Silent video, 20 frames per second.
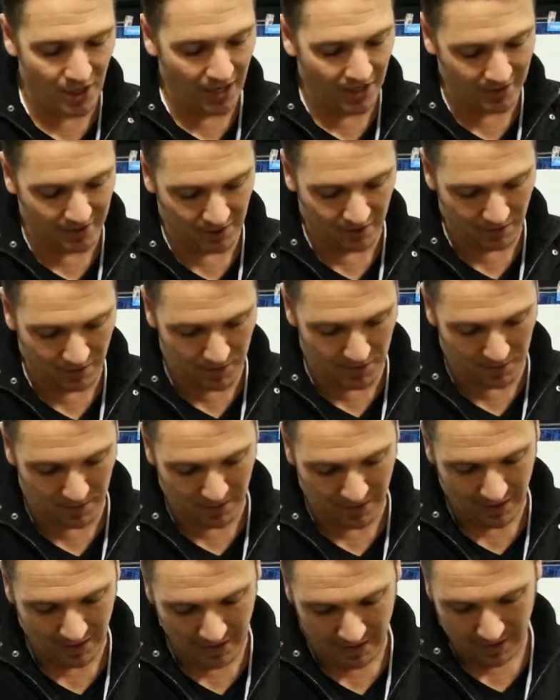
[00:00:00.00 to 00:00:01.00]
octaves.
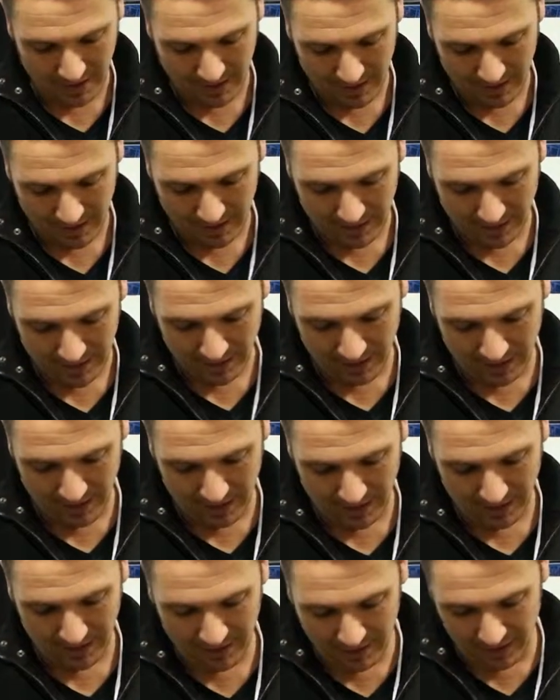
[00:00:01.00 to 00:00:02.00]

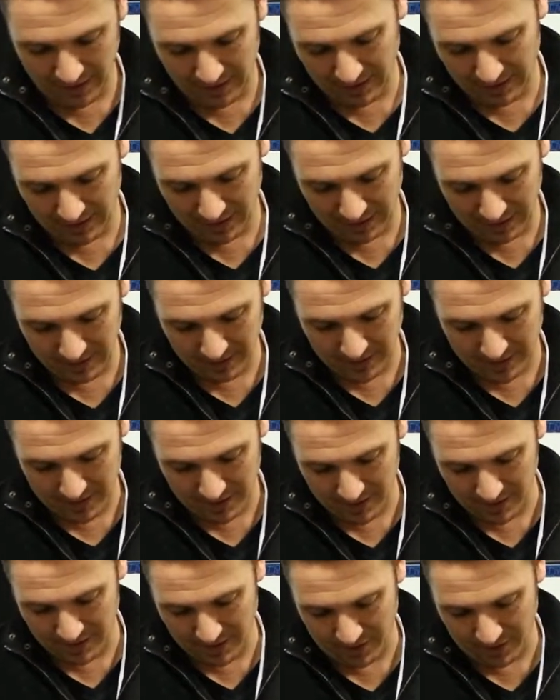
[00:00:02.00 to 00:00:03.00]
Let's
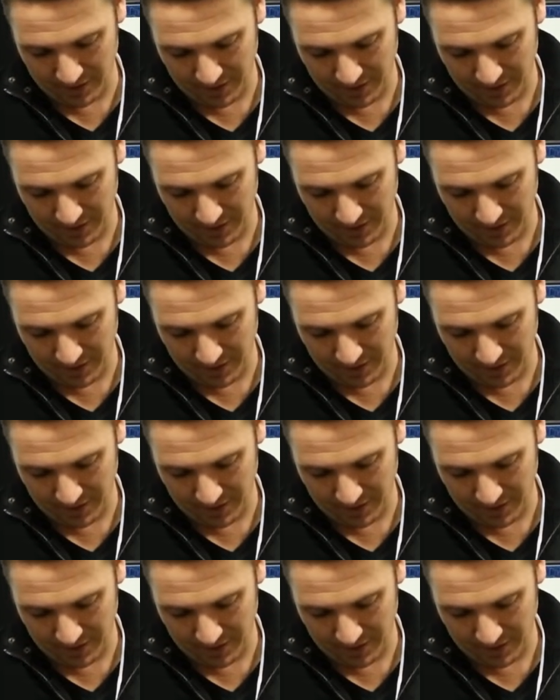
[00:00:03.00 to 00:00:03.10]
see.